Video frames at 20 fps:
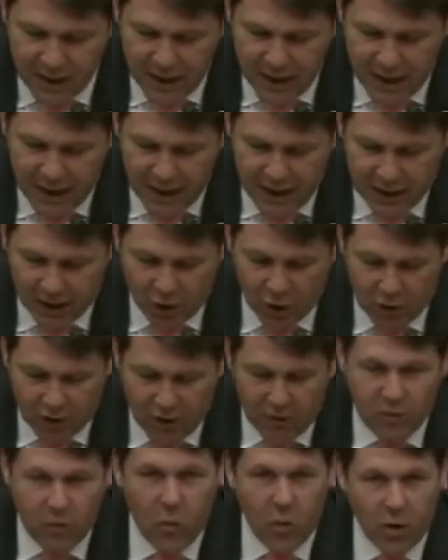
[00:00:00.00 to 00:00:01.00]

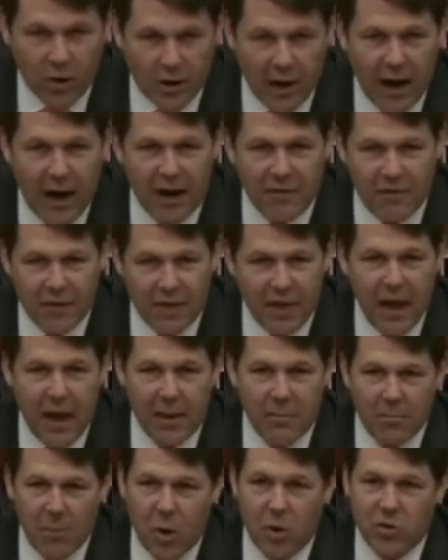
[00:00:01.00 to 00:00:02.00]
looking forward to having
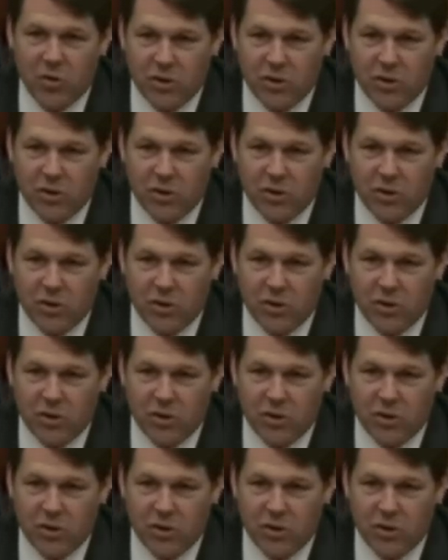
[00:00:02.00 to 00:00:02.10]
that most